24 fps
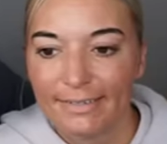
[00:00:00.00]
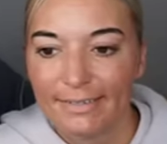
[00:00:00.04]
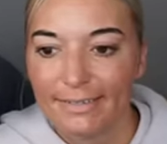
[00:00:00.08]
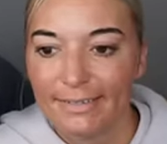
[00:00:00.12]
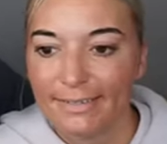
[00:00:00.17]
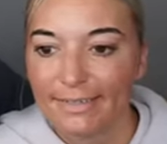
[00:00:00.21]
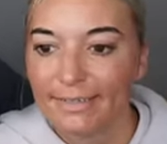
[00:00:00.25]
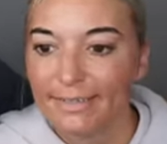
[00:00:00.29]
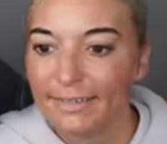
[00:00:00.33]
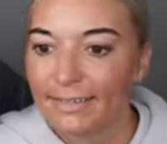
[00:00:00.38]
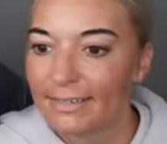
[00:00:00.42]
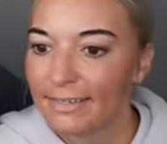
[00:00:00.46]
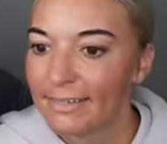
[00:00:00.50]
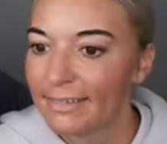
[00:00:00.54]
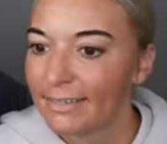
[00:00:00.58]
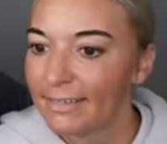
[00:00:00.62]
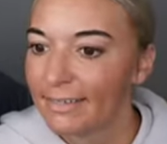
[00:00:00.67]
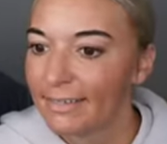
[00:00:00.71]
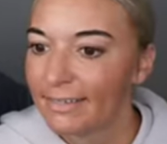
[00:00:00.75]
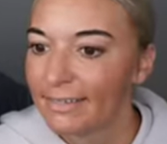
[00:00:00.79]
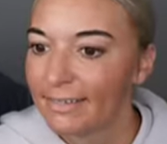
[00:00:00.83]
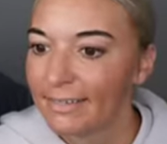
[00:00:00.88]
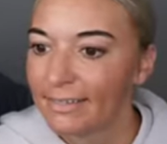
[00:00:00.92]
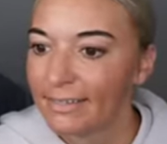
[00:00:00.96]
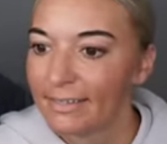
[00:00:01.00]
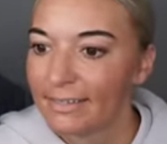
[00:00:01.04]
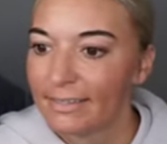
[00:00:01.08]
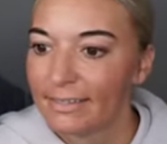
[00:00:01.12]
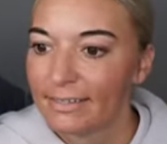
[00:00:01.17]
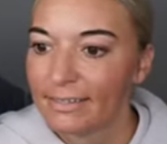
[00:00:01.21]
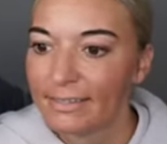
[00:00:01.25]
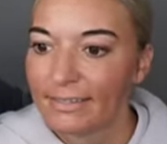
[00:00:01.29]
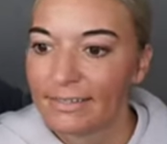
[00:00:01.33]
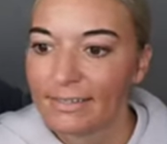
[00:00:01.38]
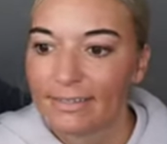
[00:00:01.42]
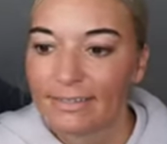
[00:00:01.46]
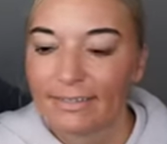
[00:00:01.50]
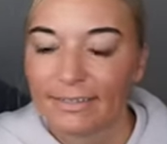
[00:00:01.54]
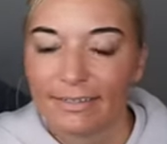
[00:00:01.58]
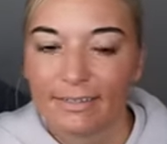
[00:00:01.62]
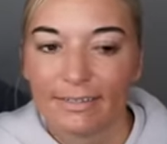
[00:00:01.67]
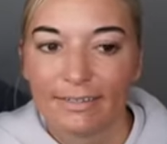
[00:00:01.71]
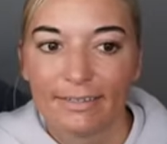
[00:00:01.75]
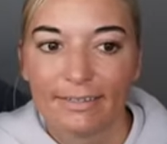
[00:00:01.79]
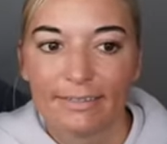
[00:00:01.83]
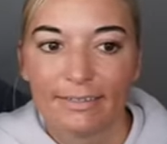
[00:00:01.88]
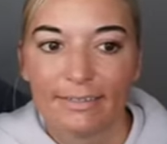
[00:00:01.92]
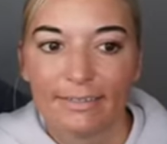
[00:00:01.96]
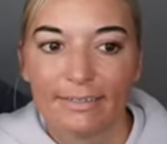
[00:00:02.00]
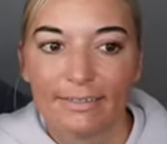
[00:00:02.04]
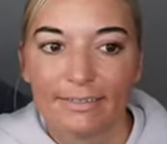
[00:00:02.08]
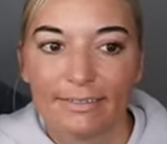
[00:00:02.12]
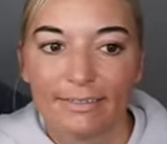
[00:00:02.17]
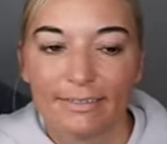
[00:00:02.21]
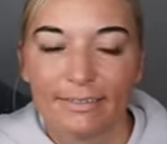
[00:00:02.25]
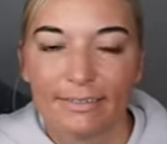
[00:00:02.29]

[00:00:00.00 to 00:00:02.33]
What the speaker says: [no speech]